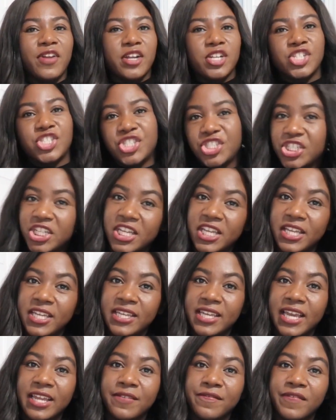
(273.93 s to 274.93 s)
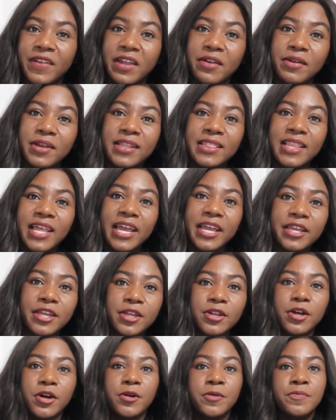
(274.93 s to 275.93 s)
very chic and very, like,
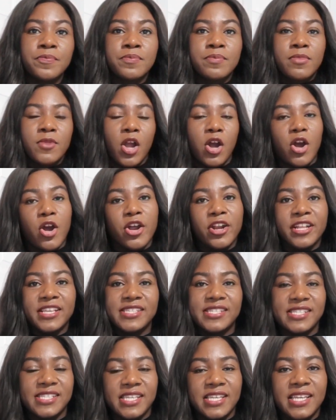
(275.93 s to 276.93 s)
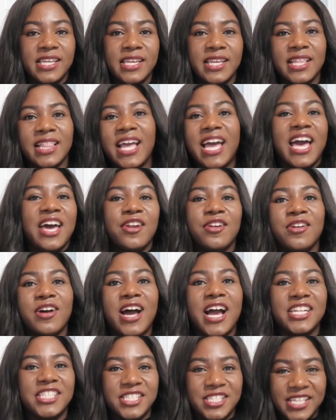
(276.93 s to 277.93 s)
you know, artsy. Like, I don't know,
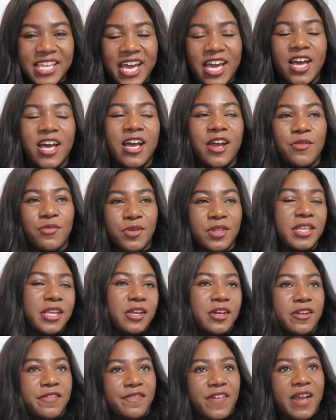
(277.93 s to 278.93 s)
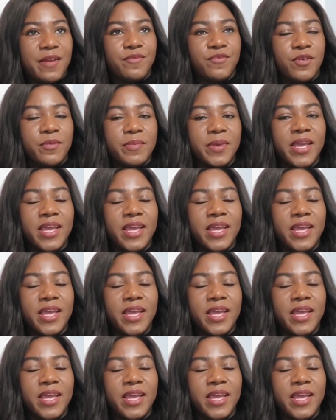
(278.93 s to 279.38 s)
I just got a really good vibe from